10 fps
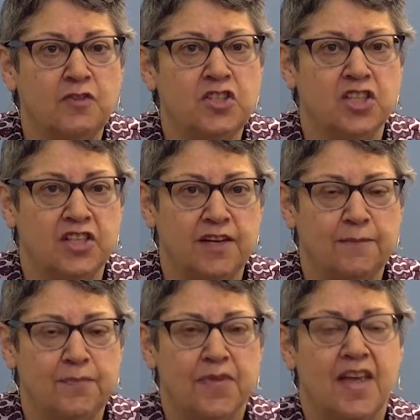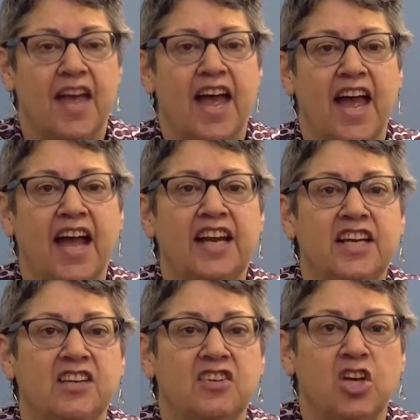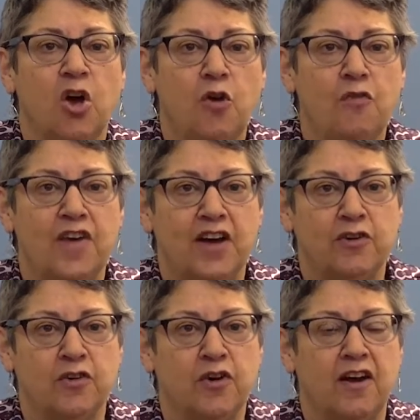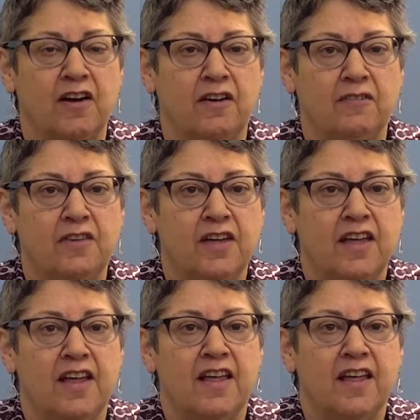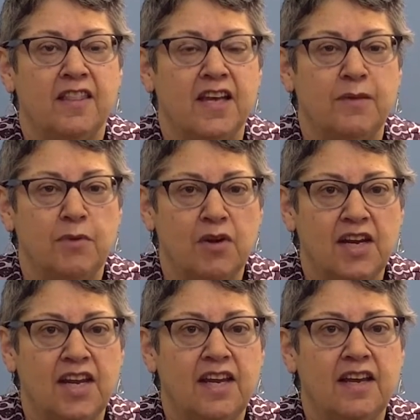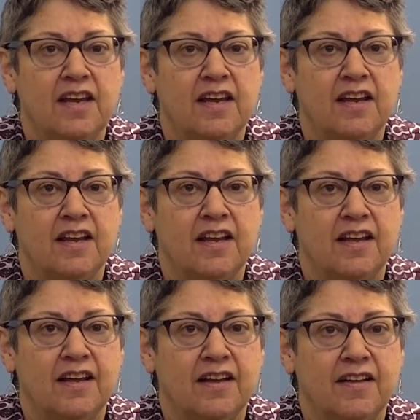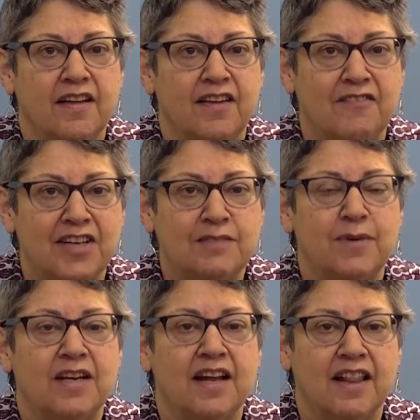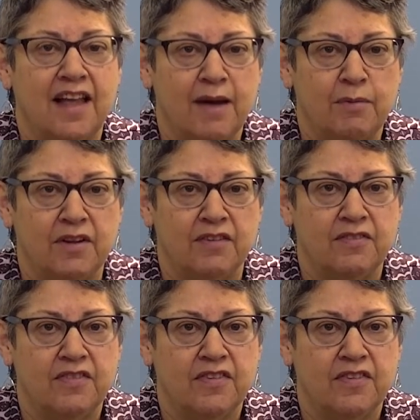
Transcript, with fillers: Virginia, and he is the co founder of the Community Investment Collaborative.